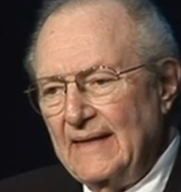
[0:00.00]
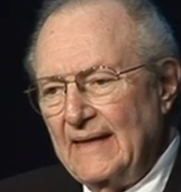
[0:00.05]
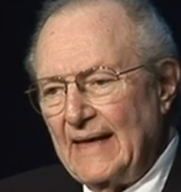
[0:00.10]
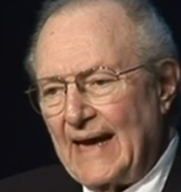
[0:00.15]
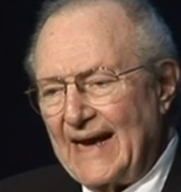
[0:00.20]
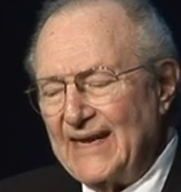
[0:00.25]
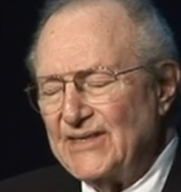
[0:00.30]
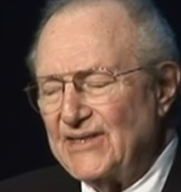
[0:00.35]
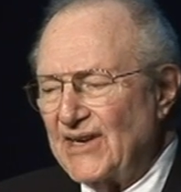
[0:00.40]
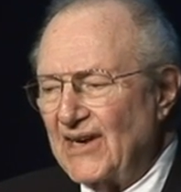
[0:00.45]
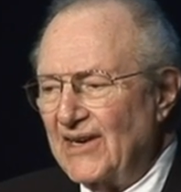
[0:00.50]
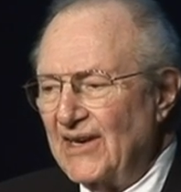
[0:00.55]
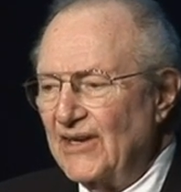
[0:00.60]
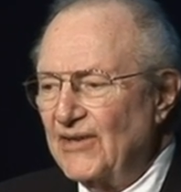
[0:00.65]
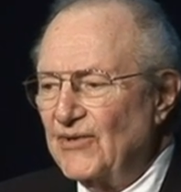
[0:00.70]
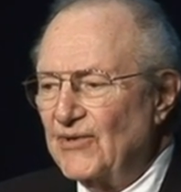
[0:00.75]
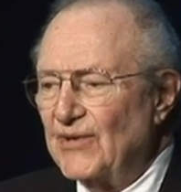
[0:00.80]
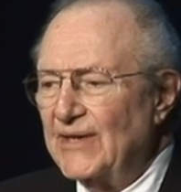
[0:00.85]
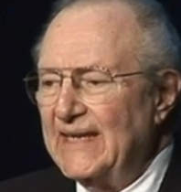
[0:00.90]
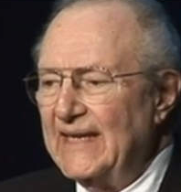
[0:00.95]
I
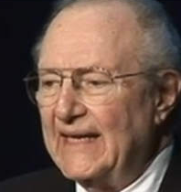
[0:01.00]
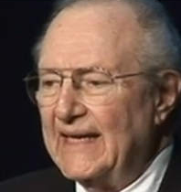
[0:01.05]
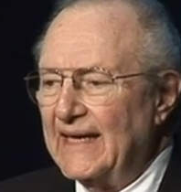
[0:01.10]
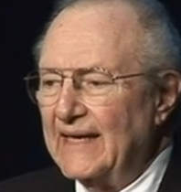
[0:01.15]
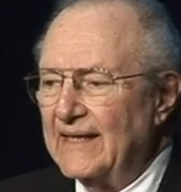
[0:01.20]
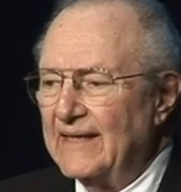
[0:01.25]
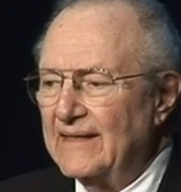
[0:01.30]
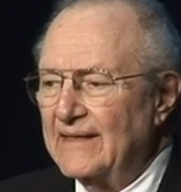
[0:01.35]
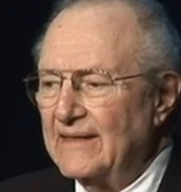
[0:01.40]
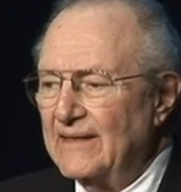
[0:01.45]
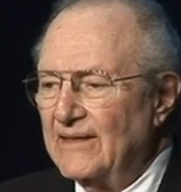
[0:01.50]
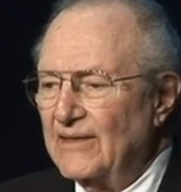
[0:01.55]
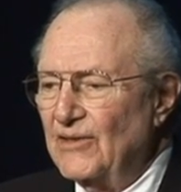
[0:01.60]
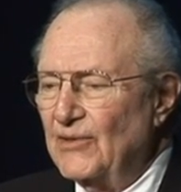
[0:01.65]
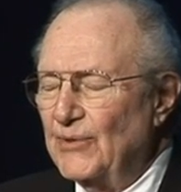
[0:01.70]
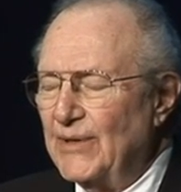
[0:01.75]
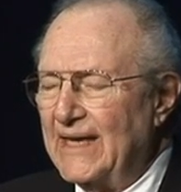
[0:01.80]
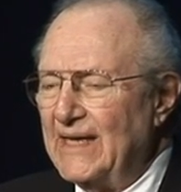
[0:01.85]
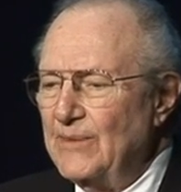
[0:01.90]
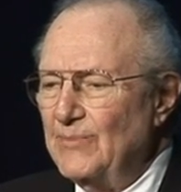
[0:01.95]
started treating
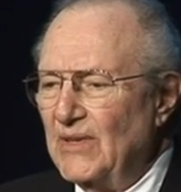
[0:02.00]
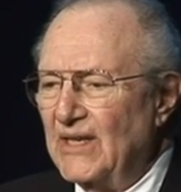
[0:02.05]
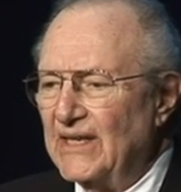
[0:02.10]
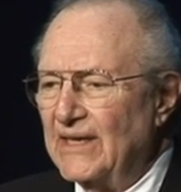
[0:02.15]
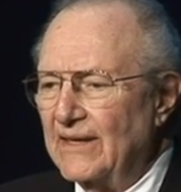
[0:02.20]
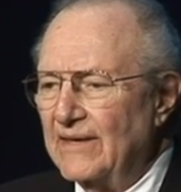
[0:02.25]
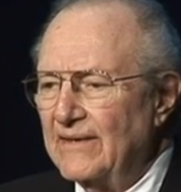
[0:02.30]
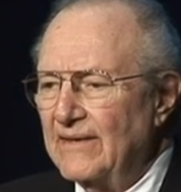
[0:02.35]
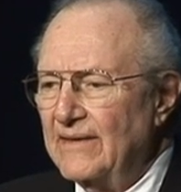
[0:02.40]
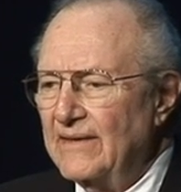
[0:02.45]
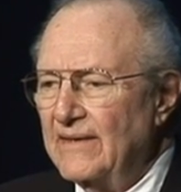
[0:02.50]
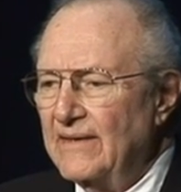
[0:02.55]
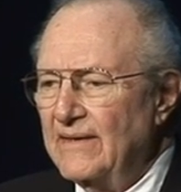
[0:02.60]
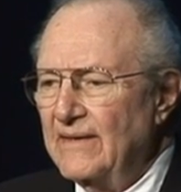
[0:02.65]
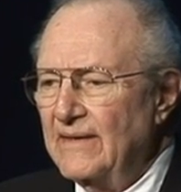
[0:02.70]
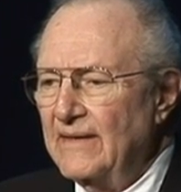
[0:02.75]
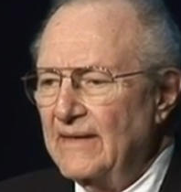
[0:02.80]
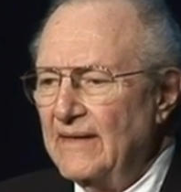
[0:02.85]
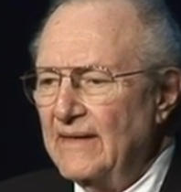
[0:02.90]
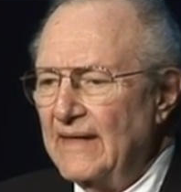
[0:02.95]
leukemia
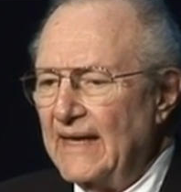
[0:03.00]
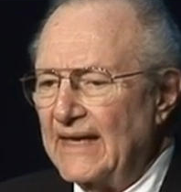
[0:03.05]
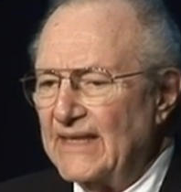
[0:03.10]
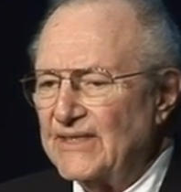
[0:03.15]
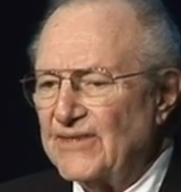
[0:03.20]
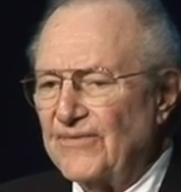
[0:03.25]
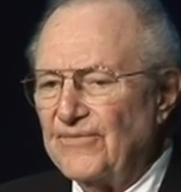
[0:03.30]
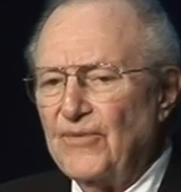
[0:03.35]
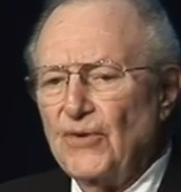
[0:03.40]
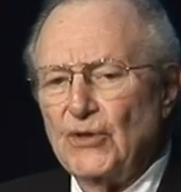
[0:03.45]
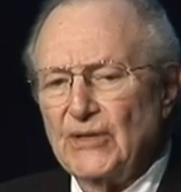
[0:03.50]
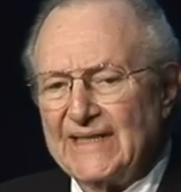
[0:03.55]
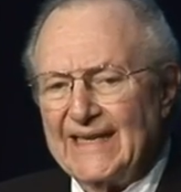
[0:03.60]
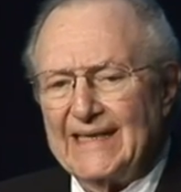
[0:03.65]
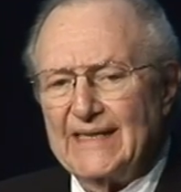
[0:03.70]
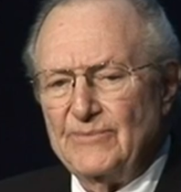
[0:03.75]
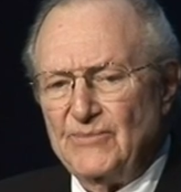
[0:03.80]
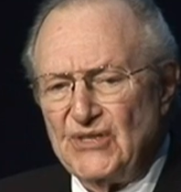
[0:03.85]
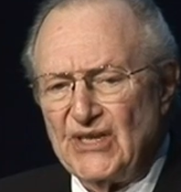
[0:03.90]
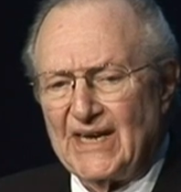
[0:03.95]
as a
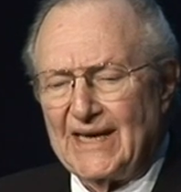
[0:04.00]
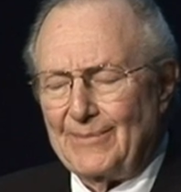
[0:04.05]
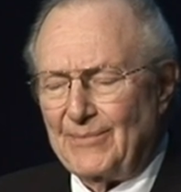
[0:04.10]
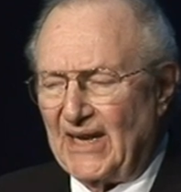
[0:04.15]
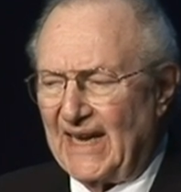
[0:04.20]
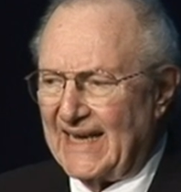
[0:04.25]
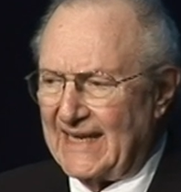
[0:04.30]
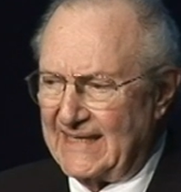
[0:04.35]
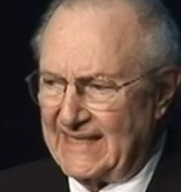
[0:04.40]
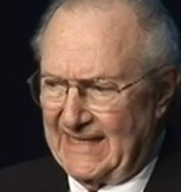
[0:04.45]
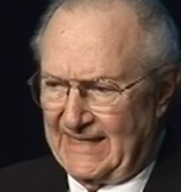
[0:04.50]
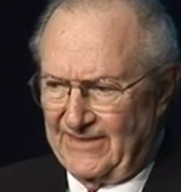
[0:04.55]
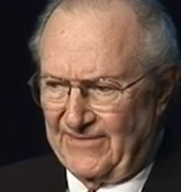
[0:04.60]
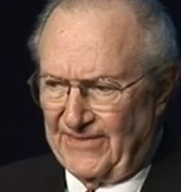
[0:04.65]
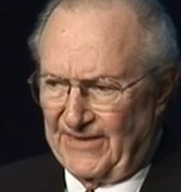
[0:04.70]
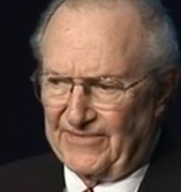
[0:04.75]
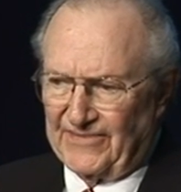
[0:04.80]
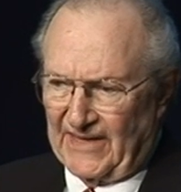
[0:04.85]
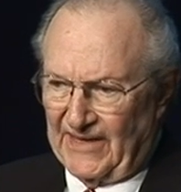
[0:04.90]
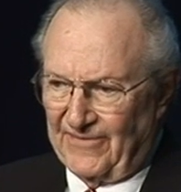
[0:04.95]
full-time job in
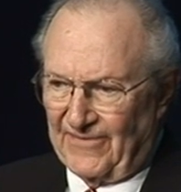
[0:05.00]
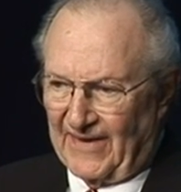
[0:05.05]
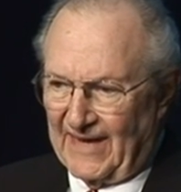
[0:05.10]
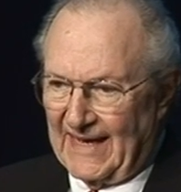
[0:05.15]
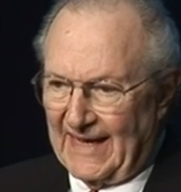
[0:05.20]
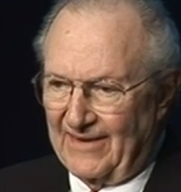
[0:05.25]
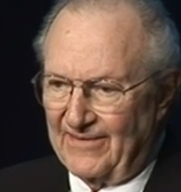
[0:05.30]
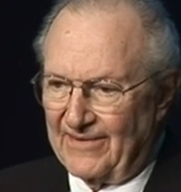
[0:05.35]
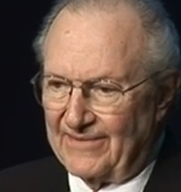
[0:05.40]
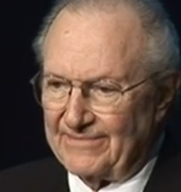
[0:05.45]
1955.